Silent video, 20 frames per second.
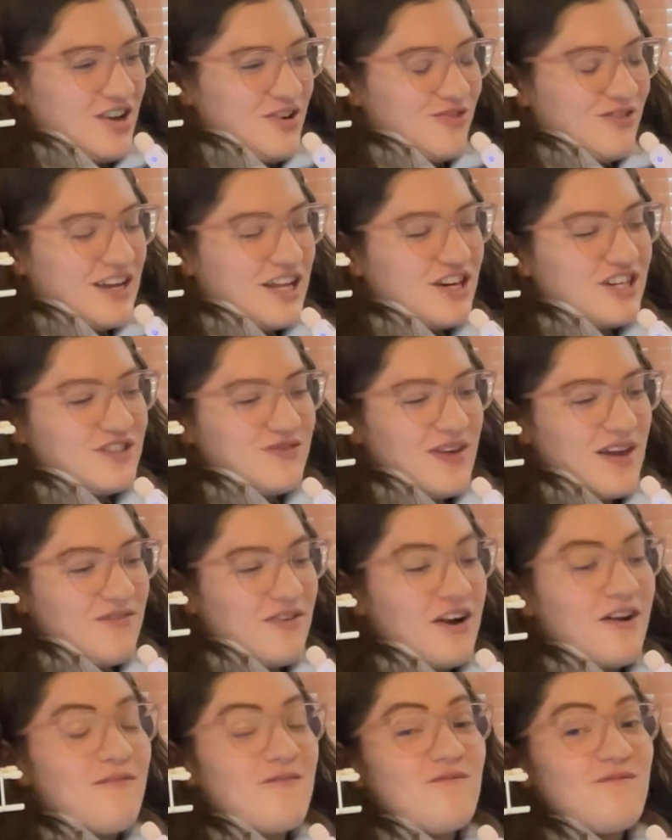Reader's
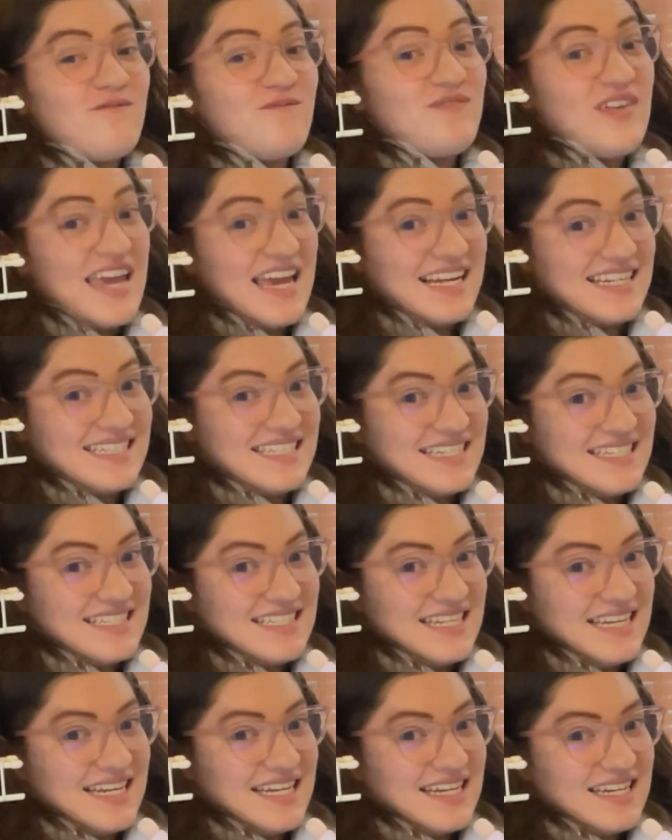favorite
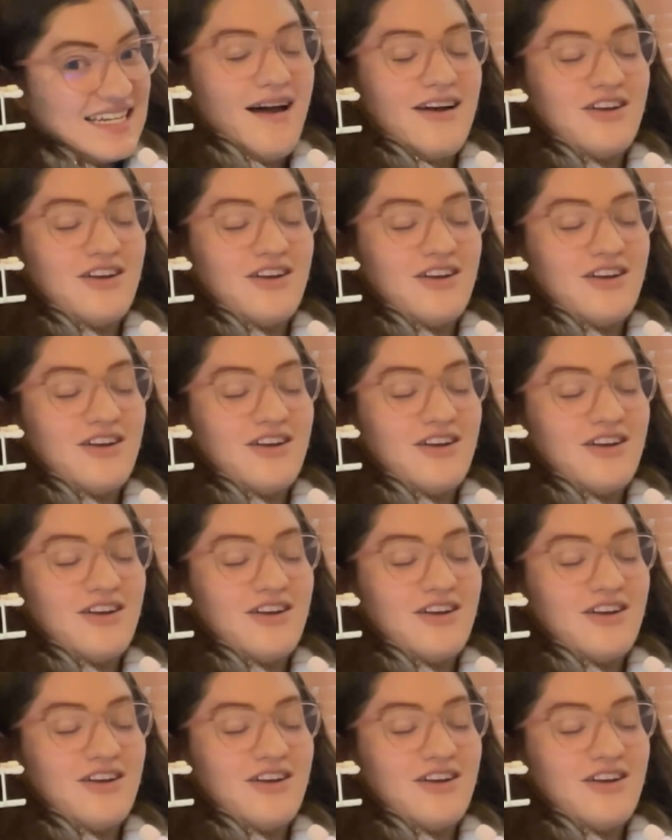fantasy.